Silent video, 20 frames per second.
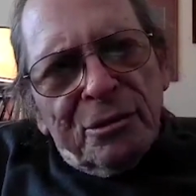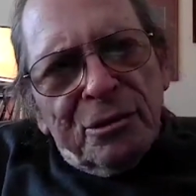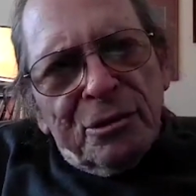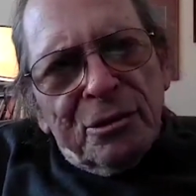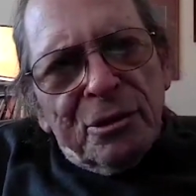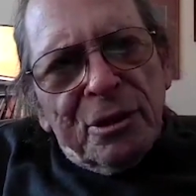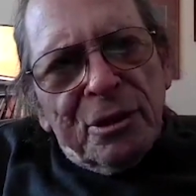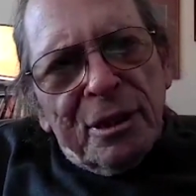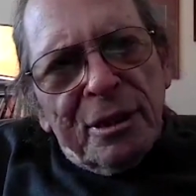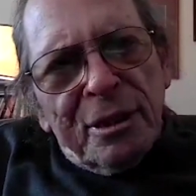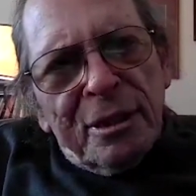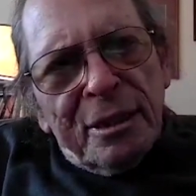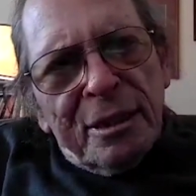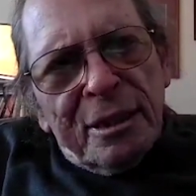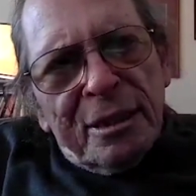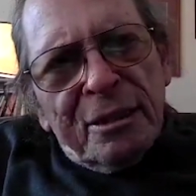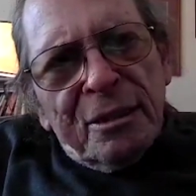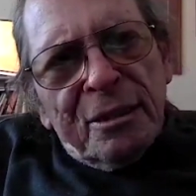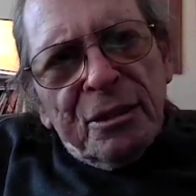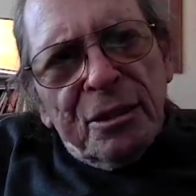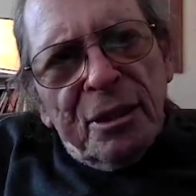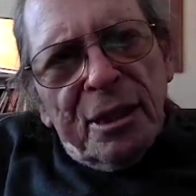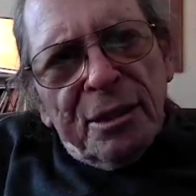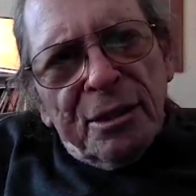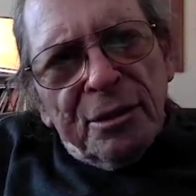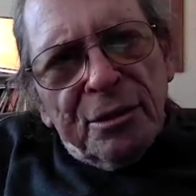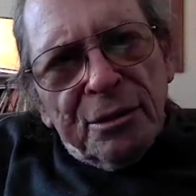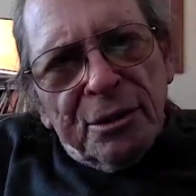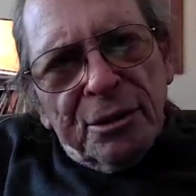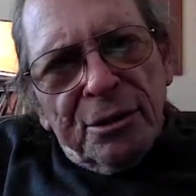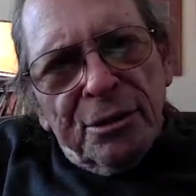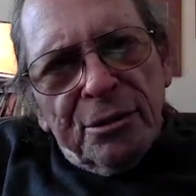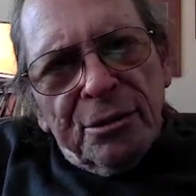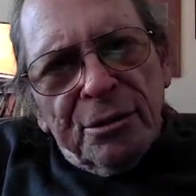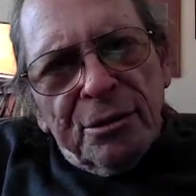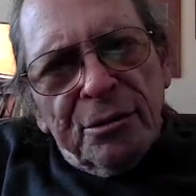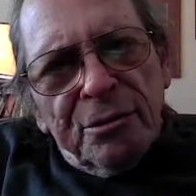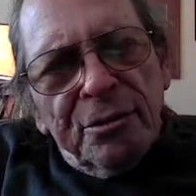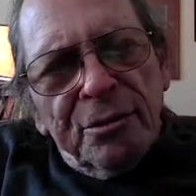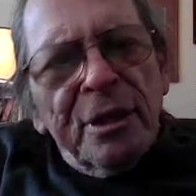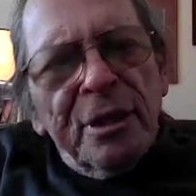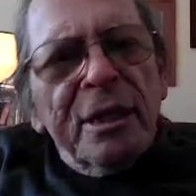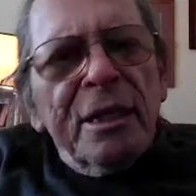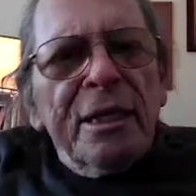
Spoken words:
to the inside of the curve,